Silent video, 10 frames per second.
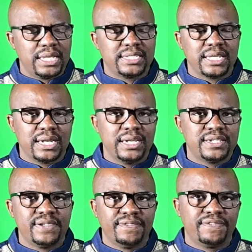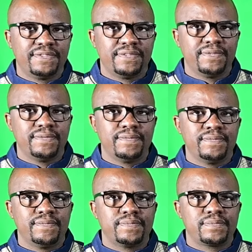It's a relative
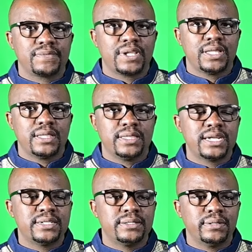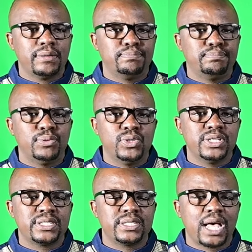that
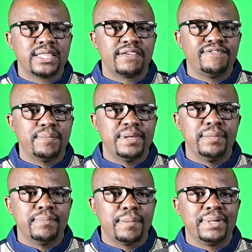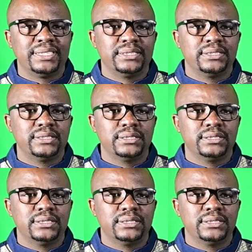bullies other family members,